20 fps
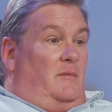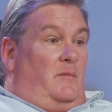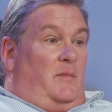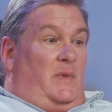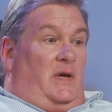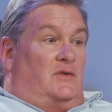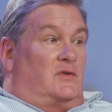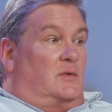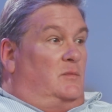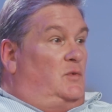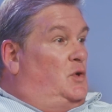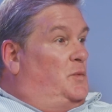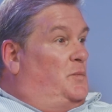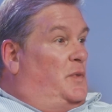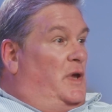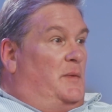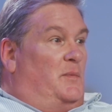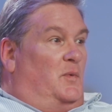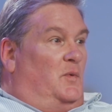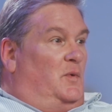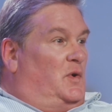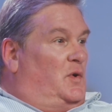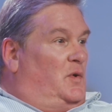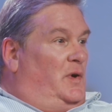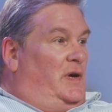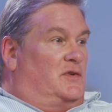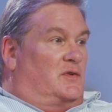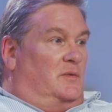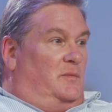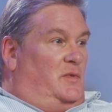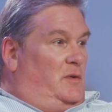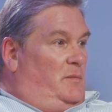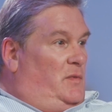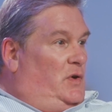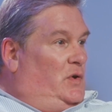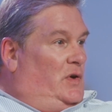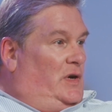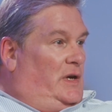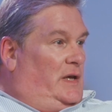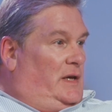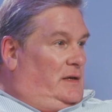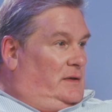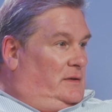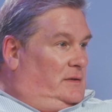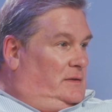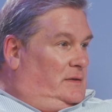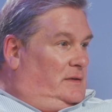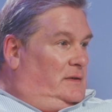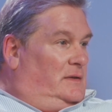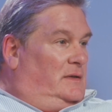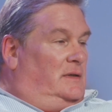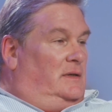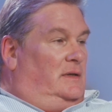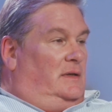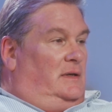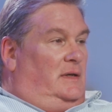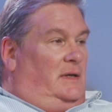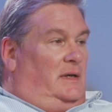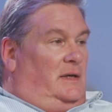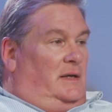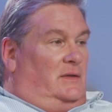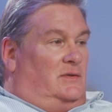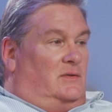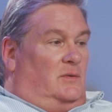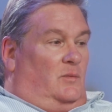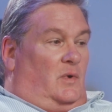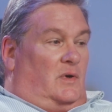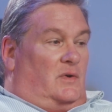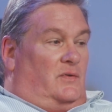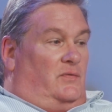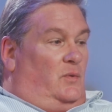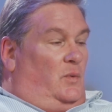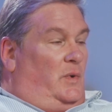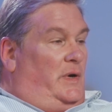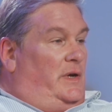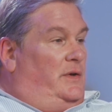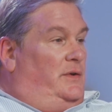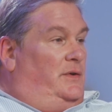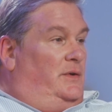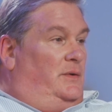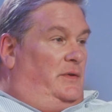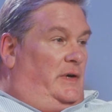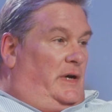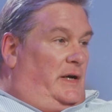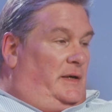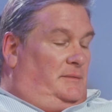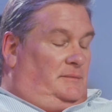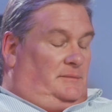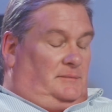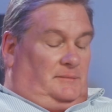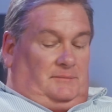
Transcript: meet some new people and create some community. It's a wonderful way to do that.